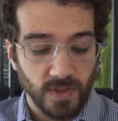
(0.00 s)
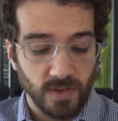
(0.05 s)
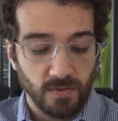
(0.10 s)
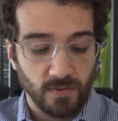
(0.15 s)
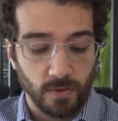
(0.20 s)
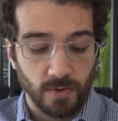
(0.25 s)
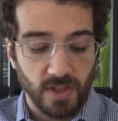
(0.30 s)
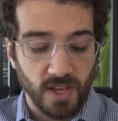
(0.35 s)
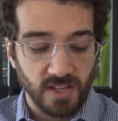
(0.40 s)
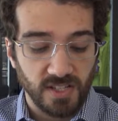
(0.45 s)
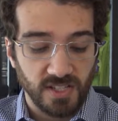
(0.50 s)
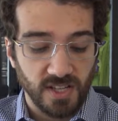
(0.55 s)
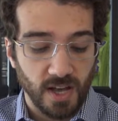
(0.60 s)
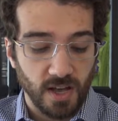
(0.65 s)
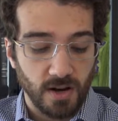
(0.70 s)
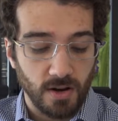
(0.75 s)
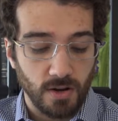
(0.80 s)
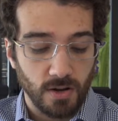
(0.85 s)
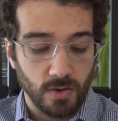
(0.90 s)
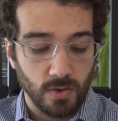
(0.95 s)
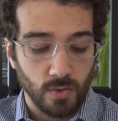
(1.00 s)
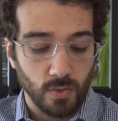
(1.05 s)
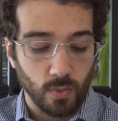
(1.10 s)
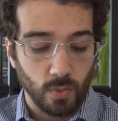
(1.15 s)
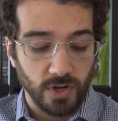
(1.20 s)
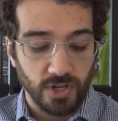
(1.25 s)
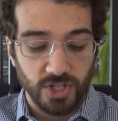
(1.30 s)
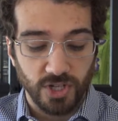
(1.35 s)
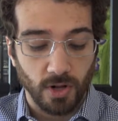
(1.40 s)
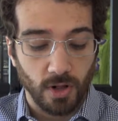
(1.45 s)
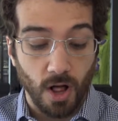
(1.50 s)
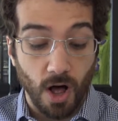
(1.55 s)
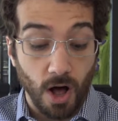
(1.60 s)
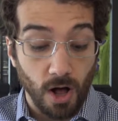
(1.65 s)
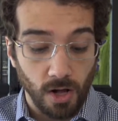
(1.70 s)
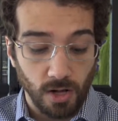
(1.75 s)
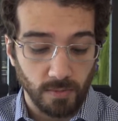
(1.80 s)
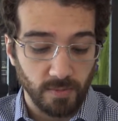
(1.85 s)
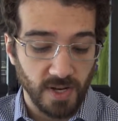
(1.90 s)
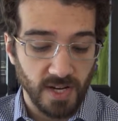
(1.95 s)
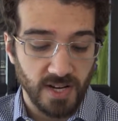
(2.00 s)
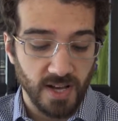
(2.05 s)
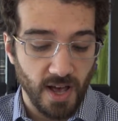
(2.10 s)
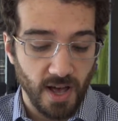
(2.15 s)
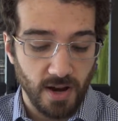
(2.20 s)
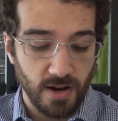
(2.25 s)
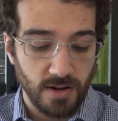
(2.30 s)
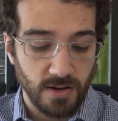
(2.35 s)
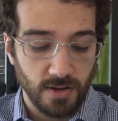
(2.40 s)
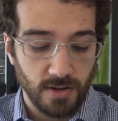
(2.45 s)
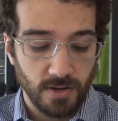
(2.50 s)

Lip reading: for they said, We shall all be dead.